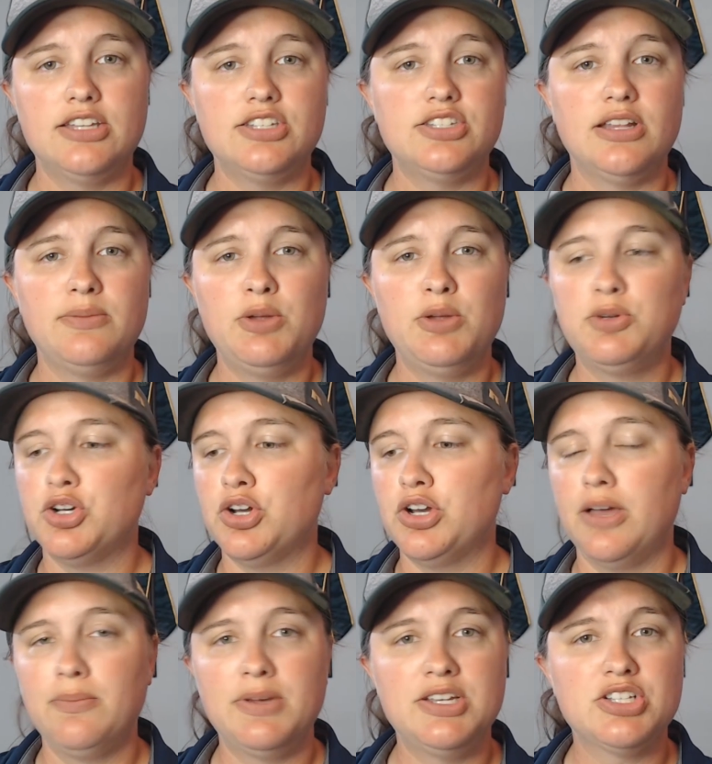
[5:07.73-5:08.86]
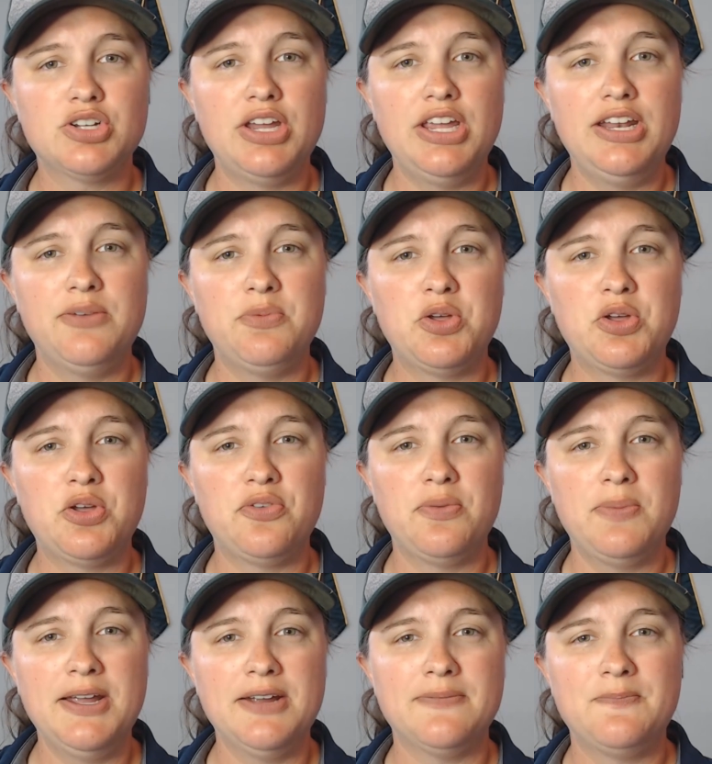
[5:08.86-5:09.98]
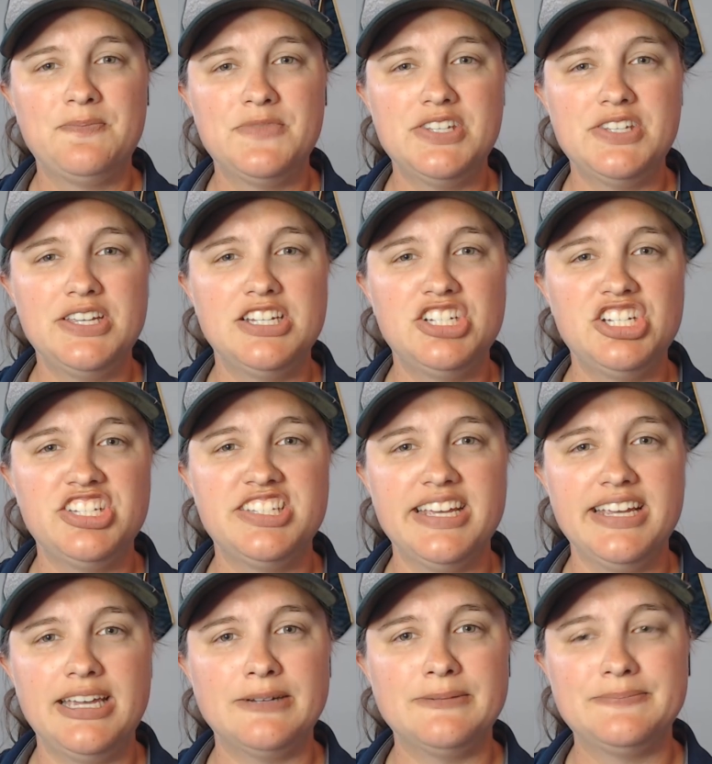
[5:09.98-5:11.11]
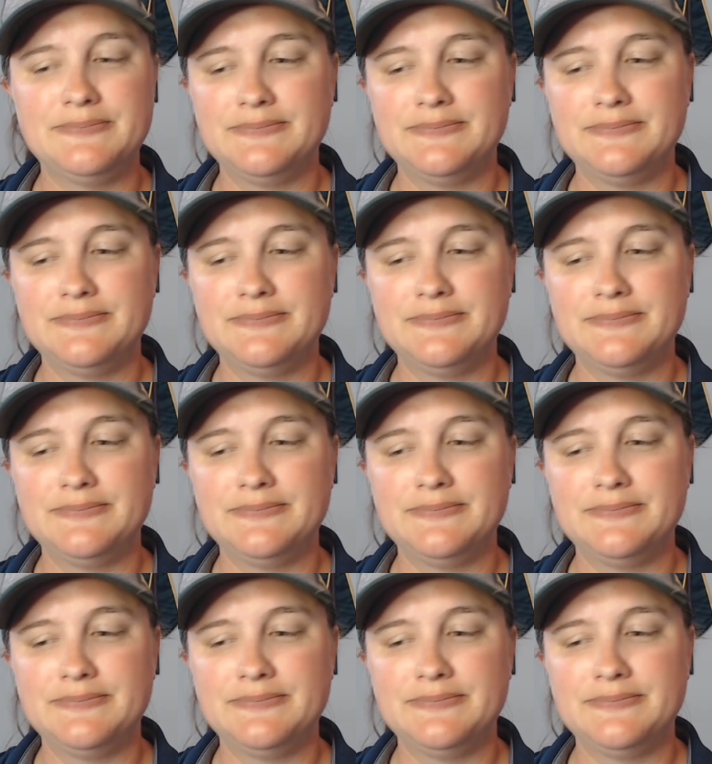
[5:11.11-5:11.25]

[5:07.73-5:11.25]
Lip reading: So let me turn on my screen and we'll go from there. See you in just a second.